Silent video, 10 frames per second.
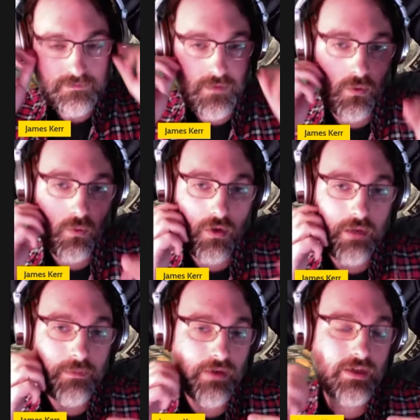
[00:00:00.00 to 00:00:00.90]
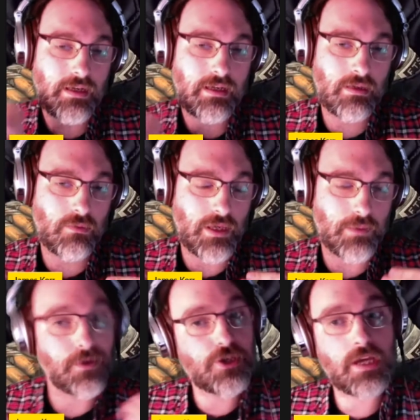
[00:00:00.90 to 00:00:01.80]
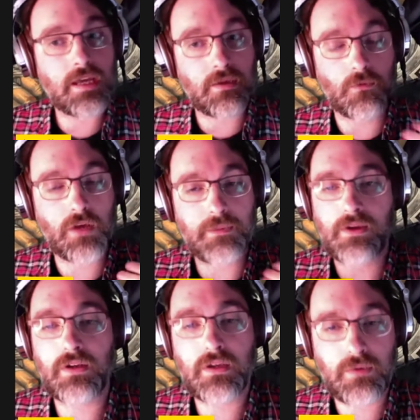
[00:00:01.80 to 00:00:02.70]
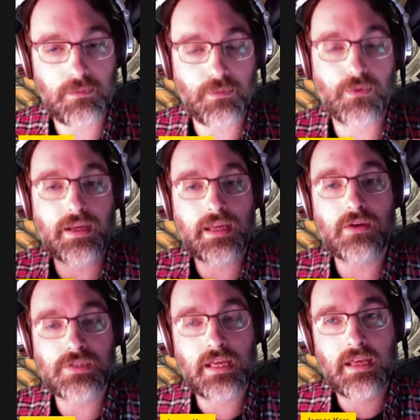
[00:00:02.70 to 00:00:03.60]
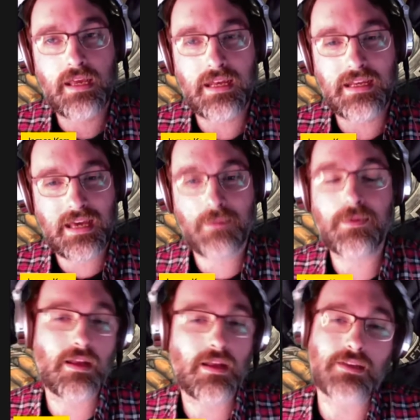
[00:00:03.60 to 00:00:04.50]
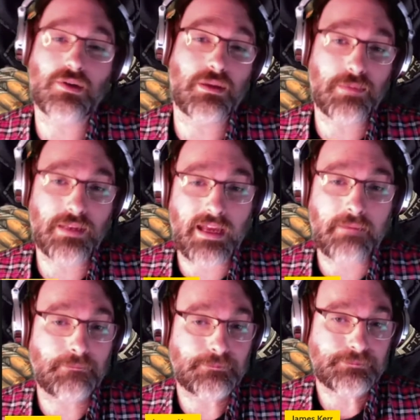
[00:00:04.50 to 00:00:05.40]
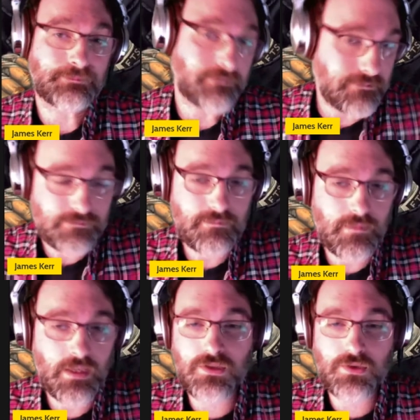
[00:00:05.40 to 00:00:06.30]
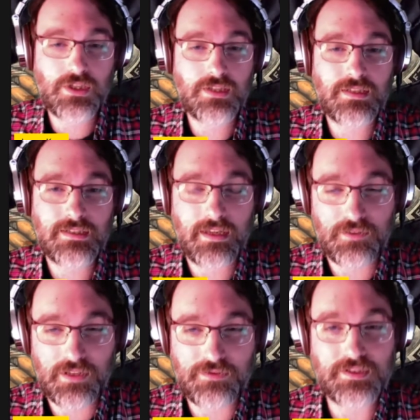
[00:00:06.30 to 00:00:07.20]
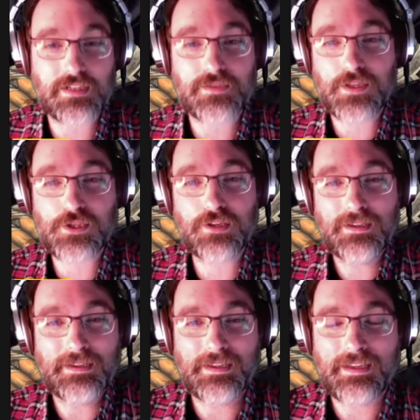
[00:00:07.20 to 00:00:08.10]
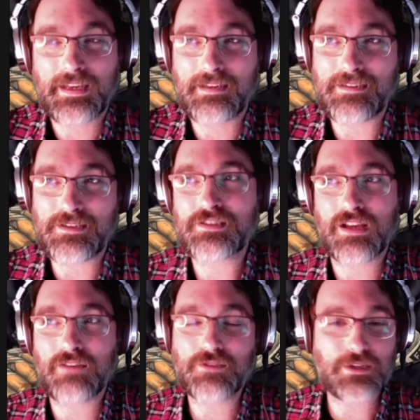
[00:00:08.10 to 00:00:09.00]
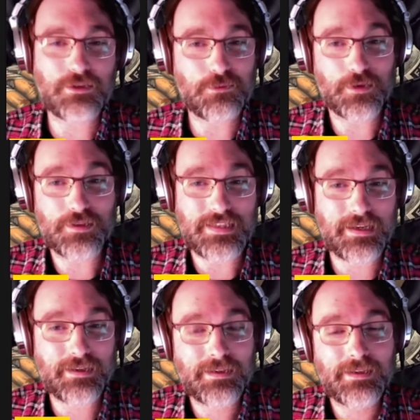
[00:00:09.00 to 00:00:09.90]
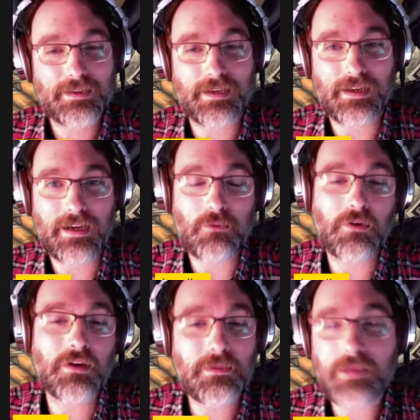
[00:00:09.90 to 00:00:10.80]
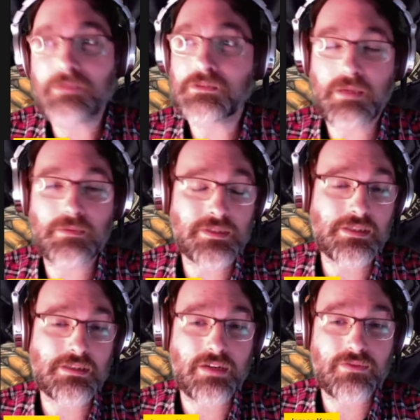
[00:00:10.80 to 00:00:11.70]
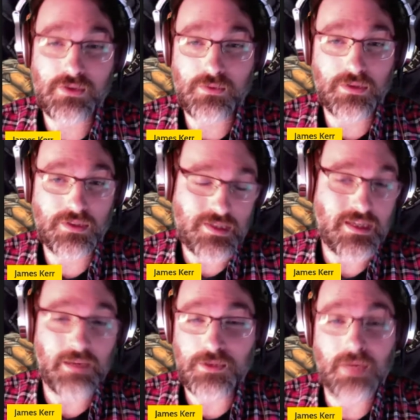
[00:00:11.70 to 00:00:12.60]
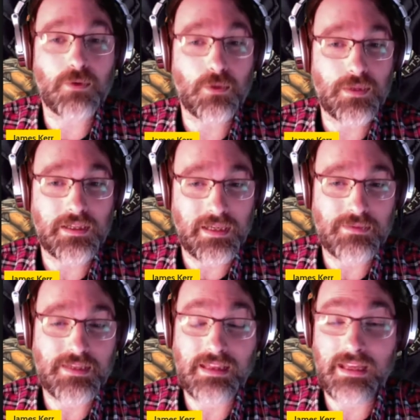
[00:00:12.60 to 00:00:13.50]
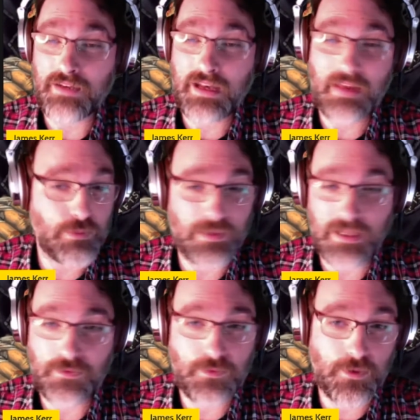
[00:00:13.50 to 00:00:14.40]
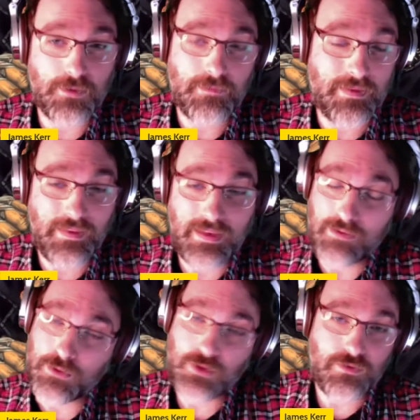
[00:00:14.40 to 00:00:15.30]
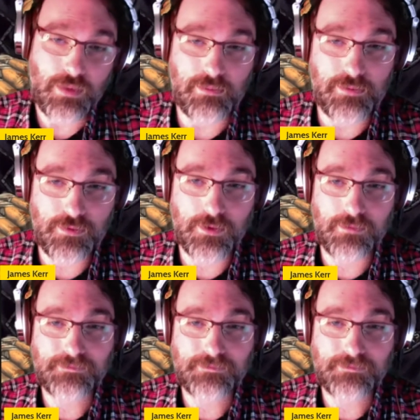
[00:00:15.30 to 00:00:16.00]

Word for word: What about it can we appreciate and what about it can we bring out and capitalize on in play? So just as I have a love of science fiction and discovering new worlds there, uh, I wanted people to be able to discover new worlds in tabletop role-playing games that they've never played before and that they never could have played before.